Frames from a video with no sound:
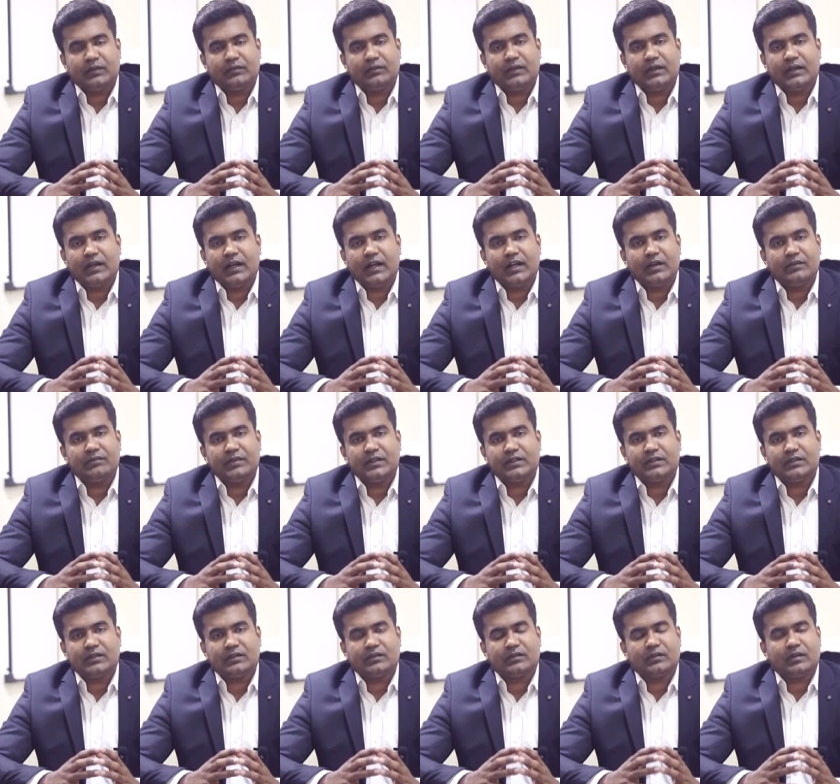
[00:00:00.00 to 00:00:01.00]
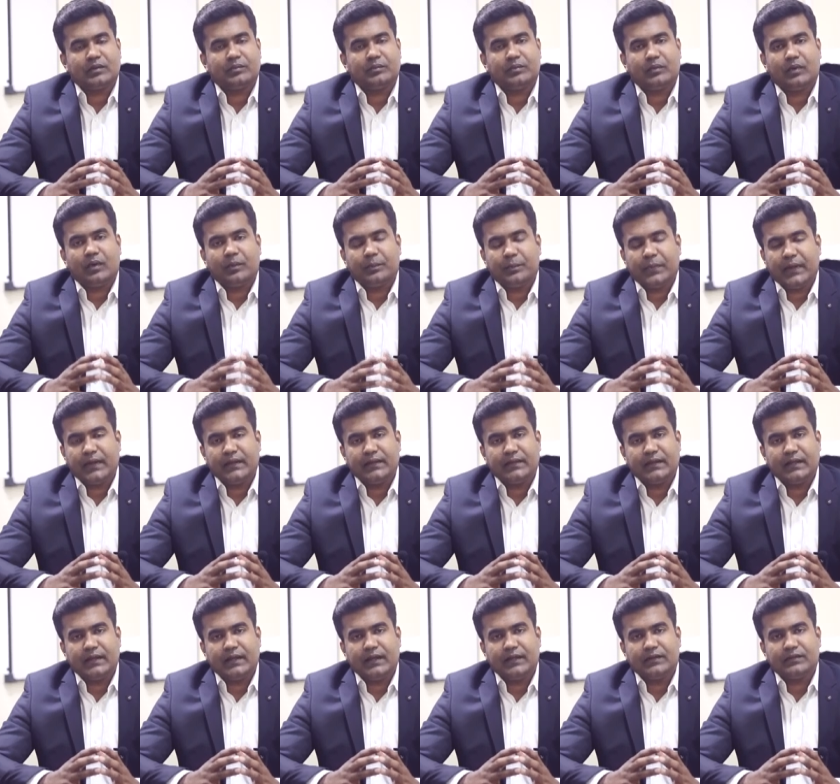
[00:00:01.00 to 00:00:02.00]
We treat with some
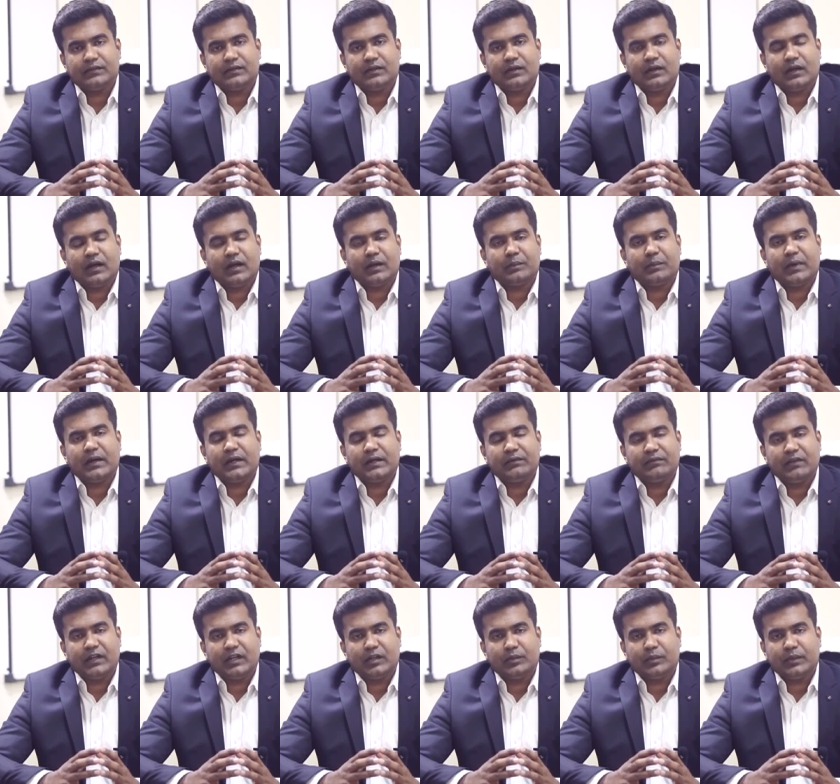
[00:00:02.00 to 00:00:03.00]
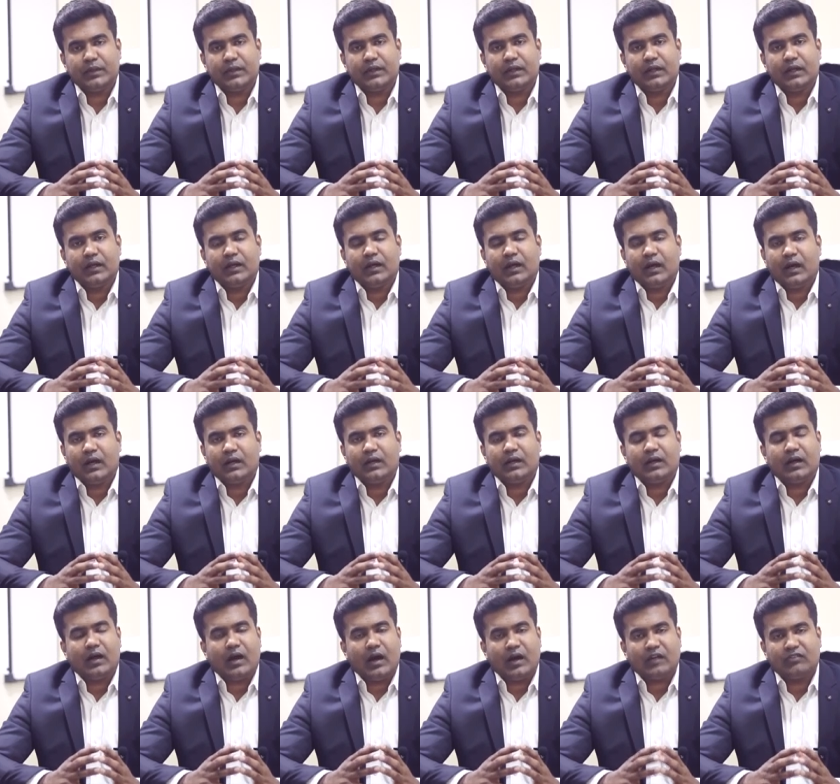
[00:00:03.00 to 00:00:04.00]
painkillers and multivitamin and
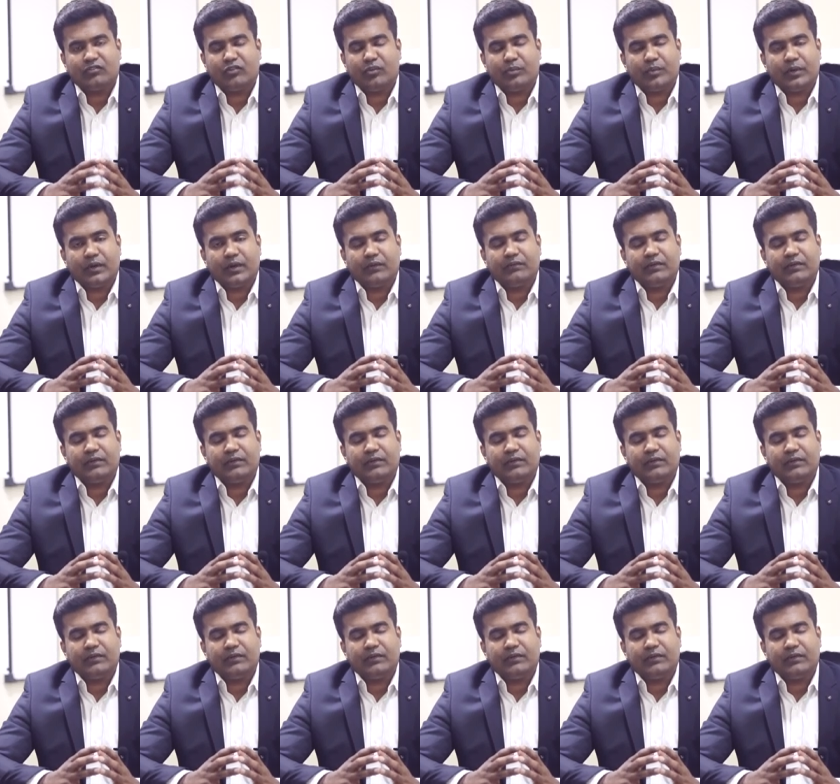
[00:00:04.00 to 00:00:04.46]
art foment.